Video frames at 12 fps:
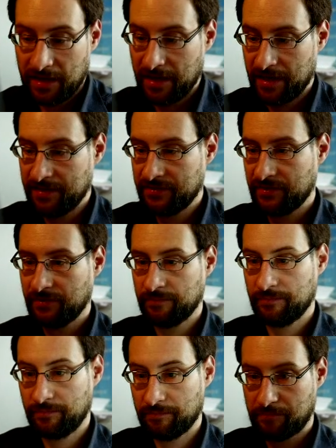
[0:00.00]

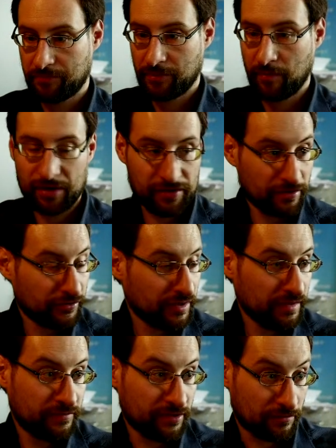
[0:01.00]
And probably not
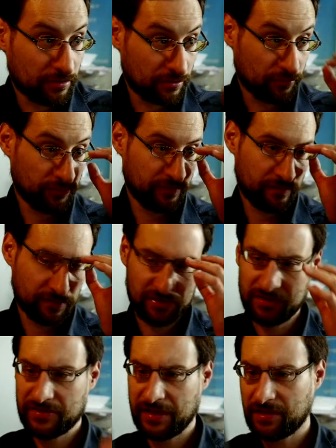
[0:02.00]
even our own, we will see
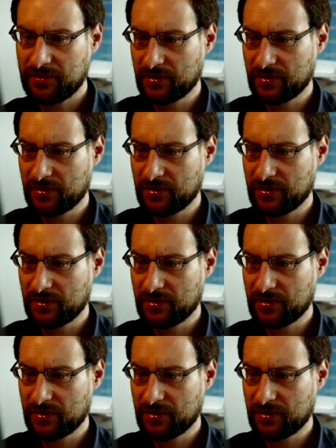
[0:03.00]
in a second.